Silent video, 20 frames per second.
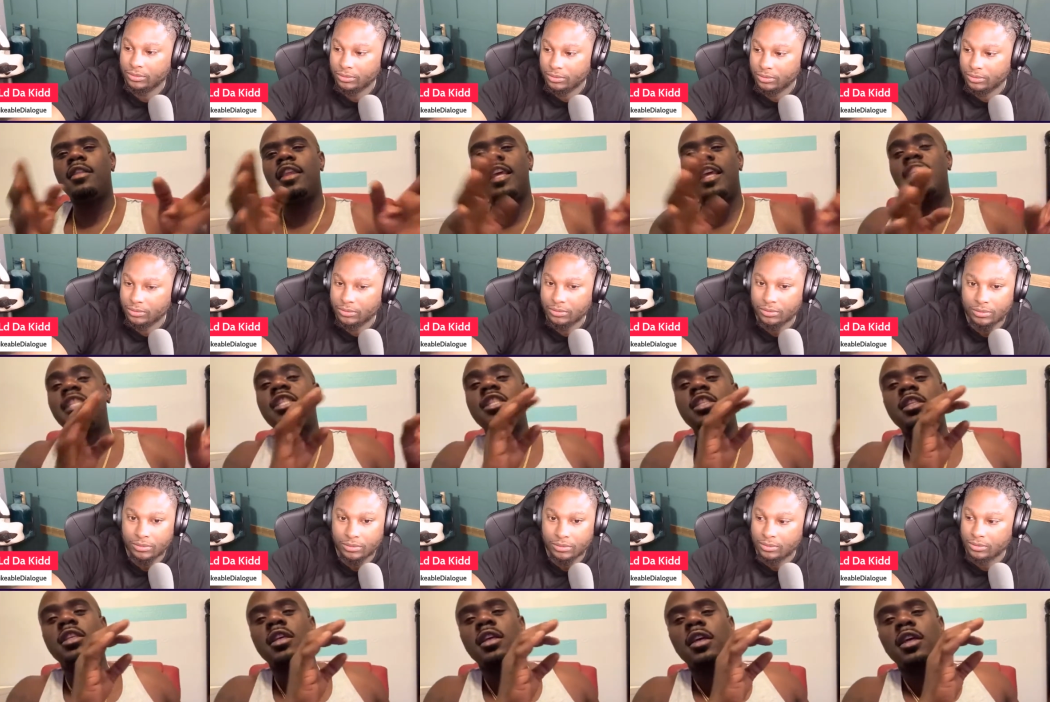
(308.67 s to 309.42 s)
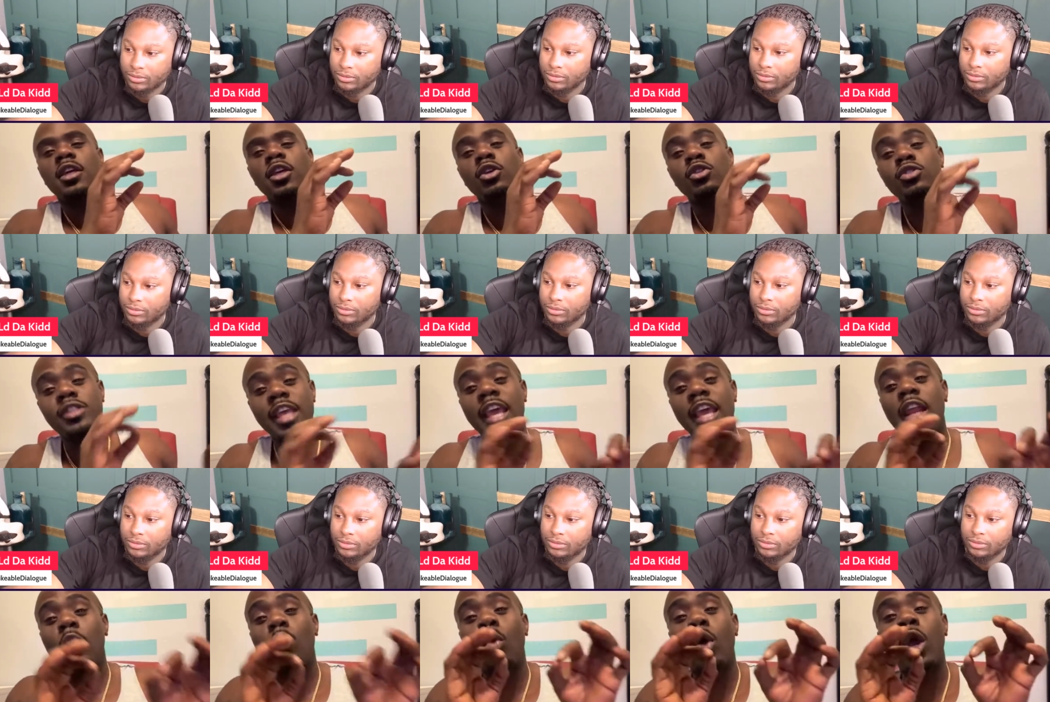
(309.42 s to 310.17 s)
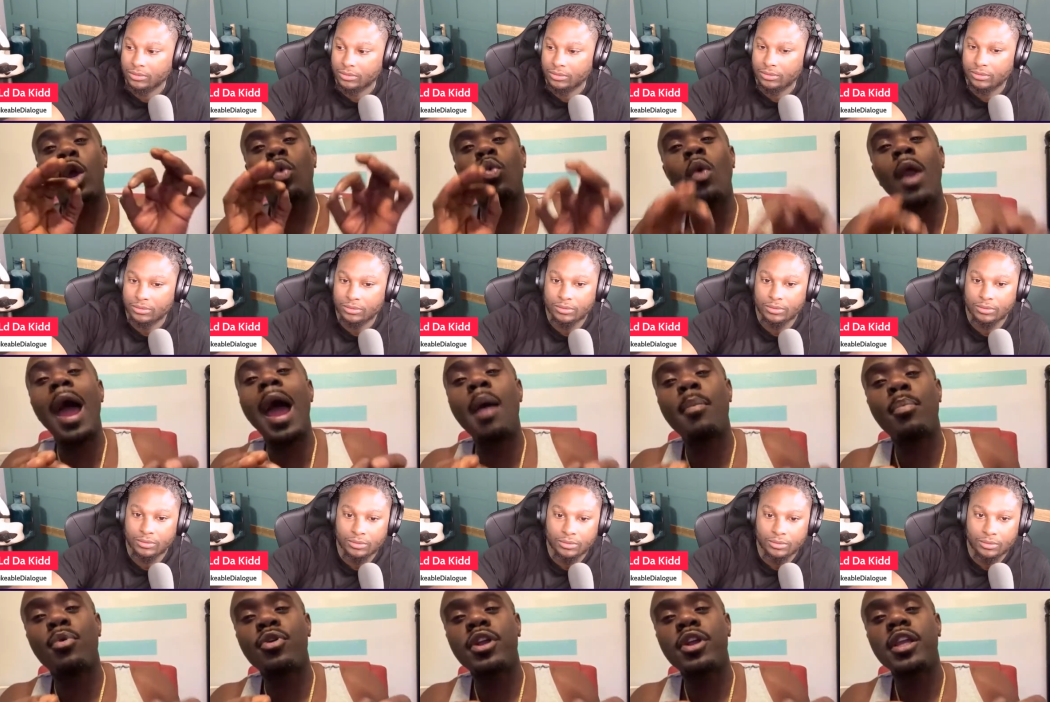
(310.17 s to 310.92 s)
Speaker 1: this you saying the word
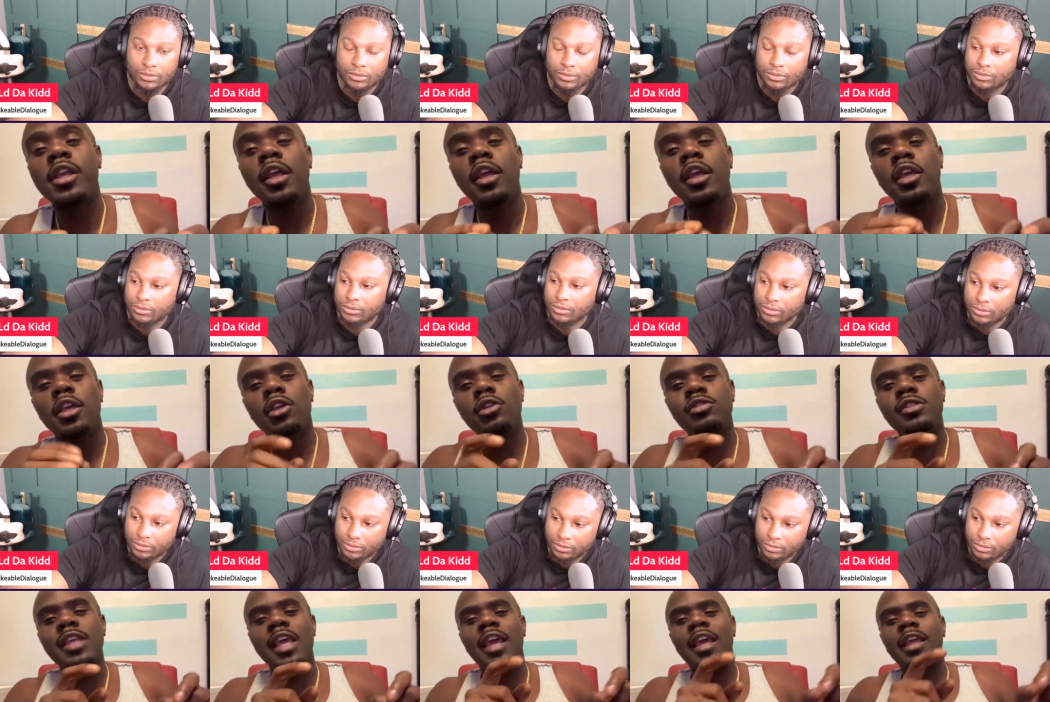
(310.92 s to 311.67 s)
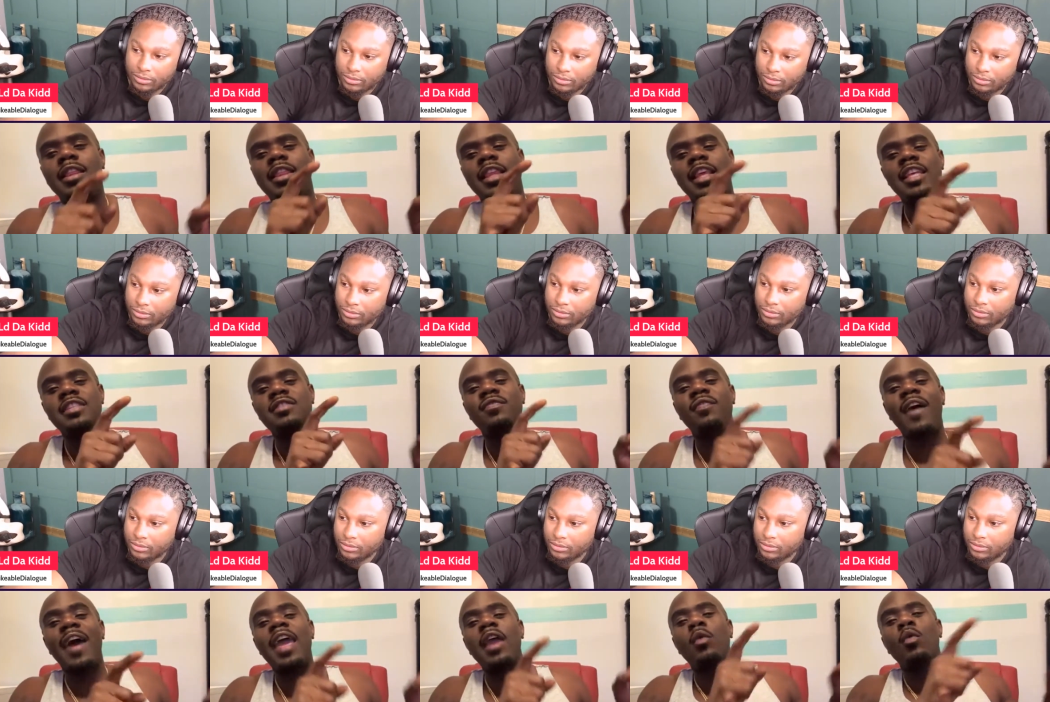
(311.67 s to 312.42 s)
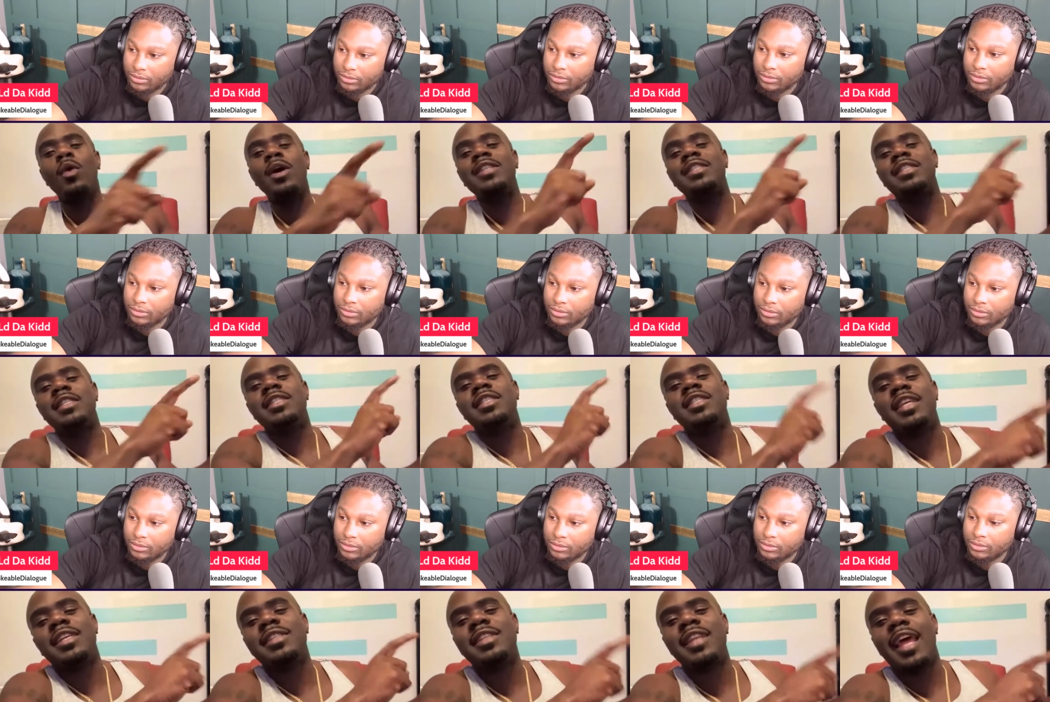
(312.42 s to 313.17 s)
robbery. You said this fight wasn't
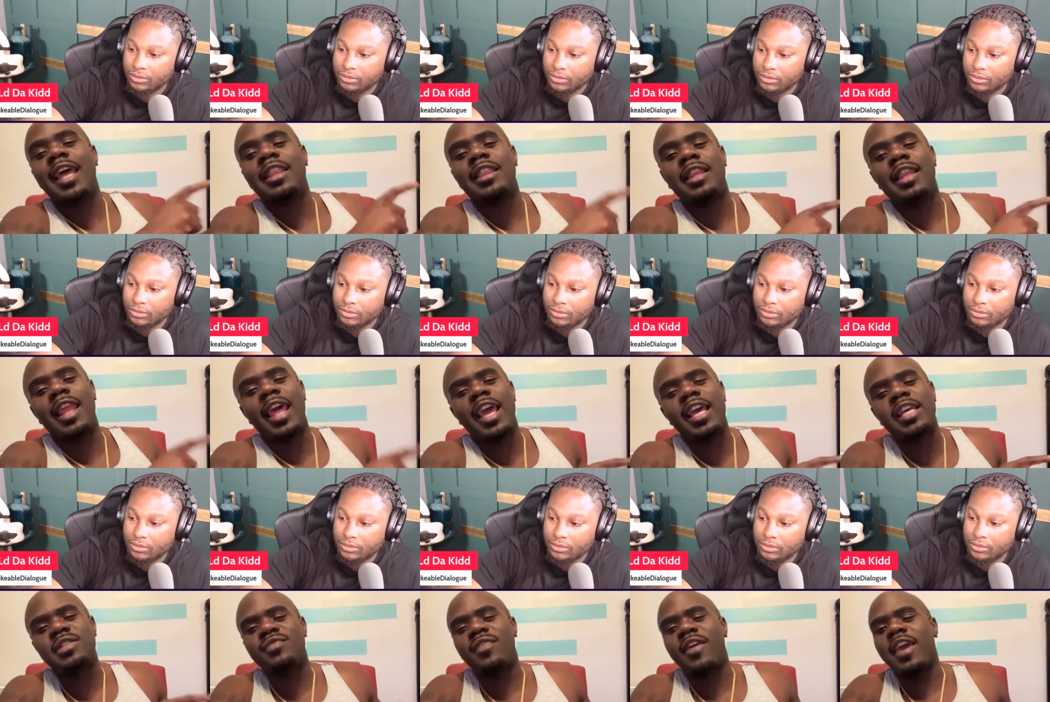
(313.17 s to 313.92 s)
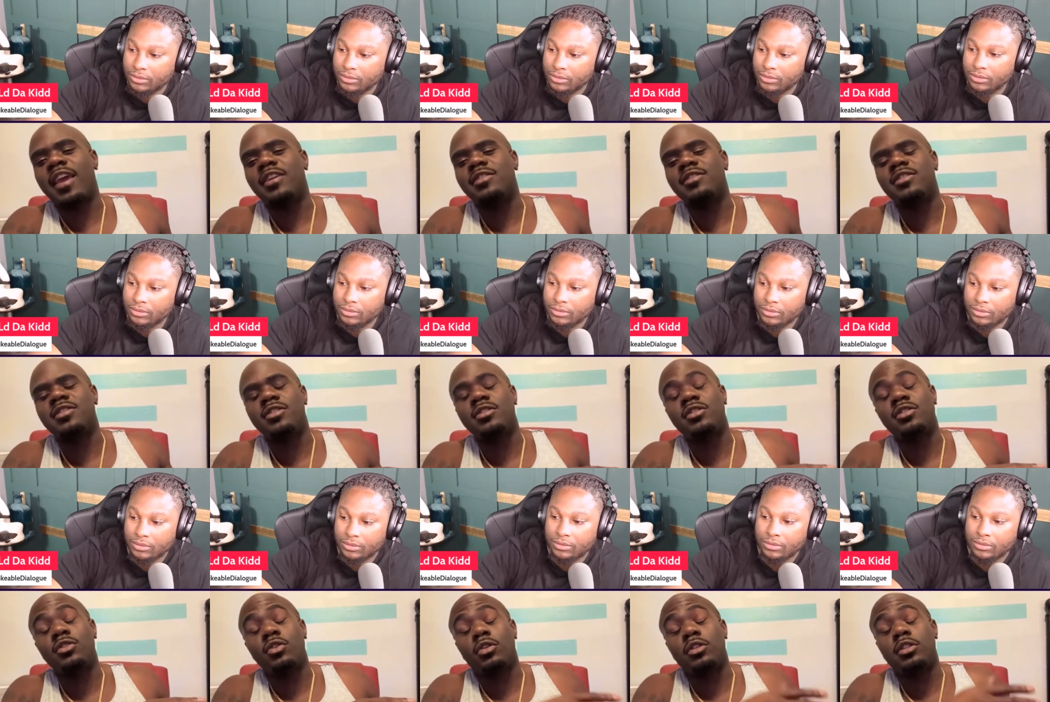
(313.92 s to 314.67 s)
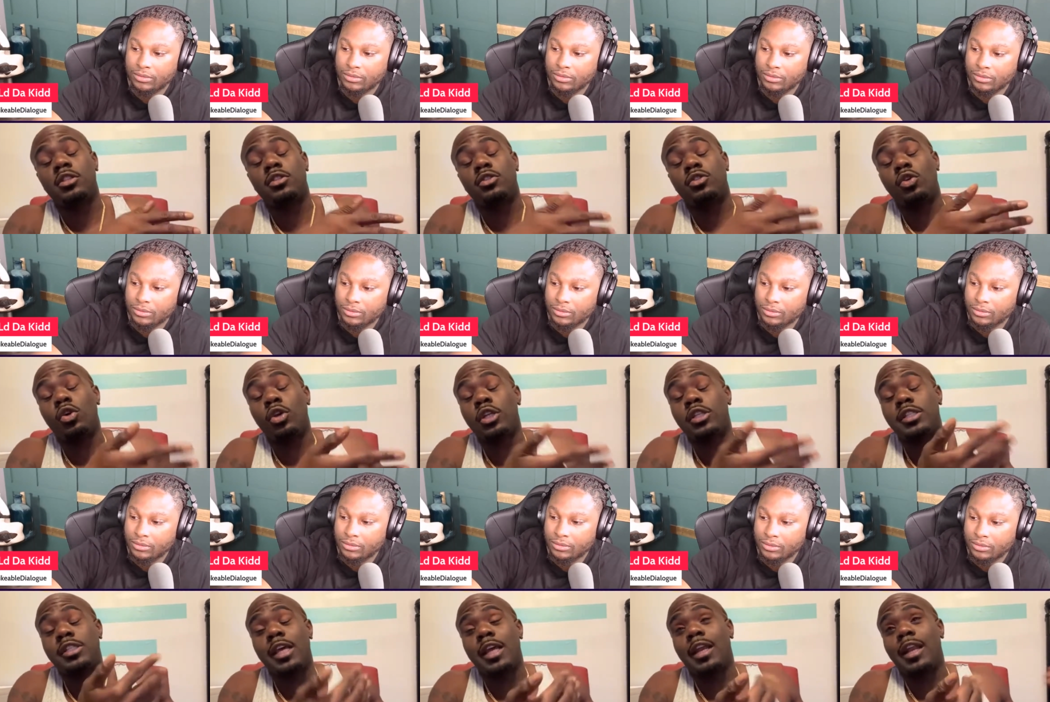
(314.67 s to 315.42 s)
just like the last fight, cause so, so it's sort
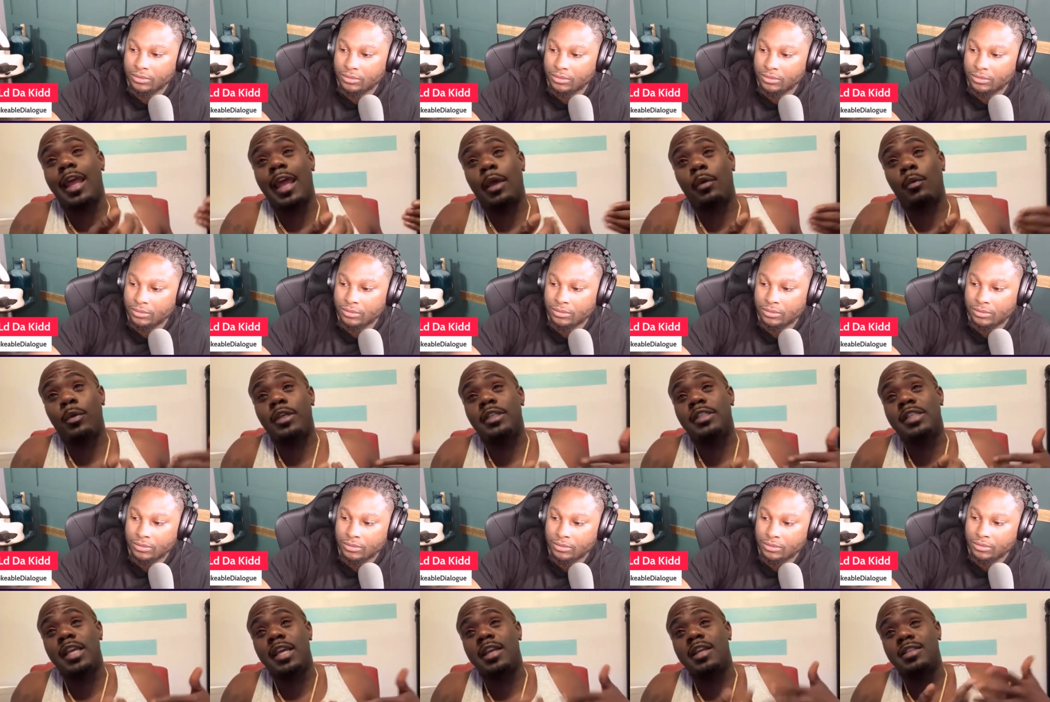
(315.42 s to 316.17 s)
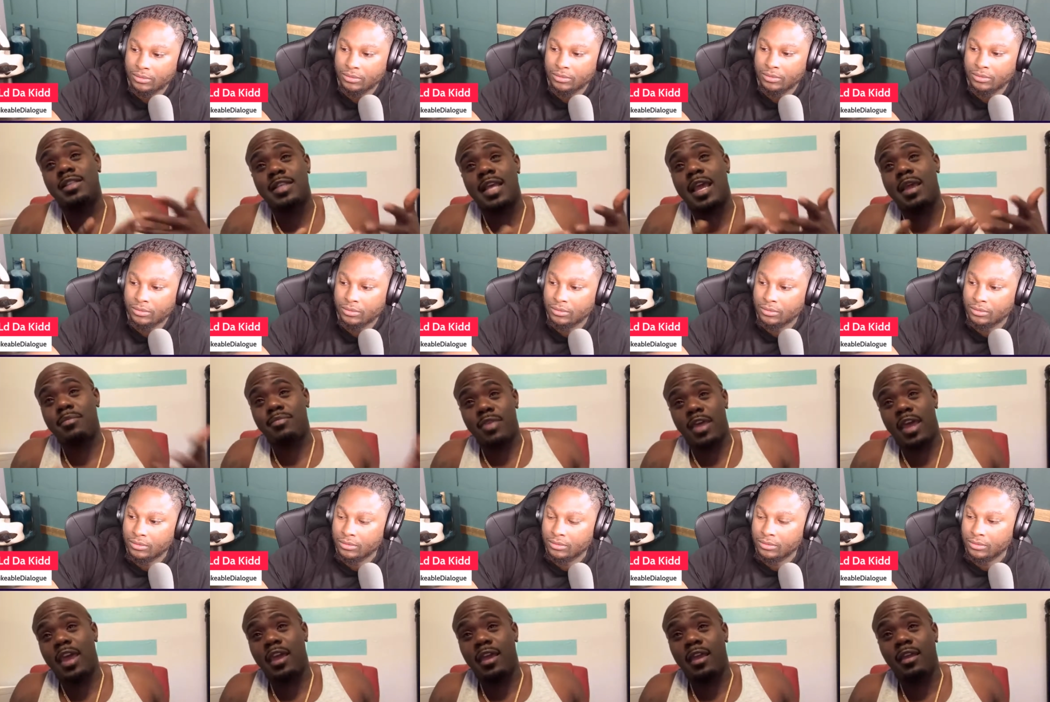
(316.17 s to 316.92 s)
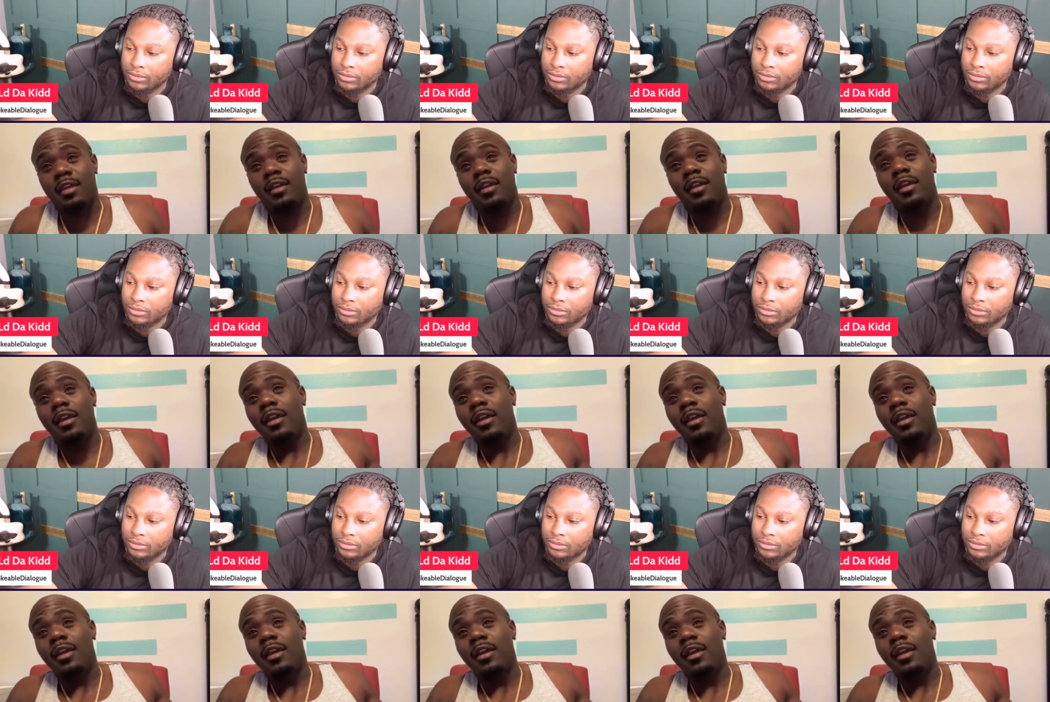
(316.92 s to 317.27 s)
of something like we saying the same thing.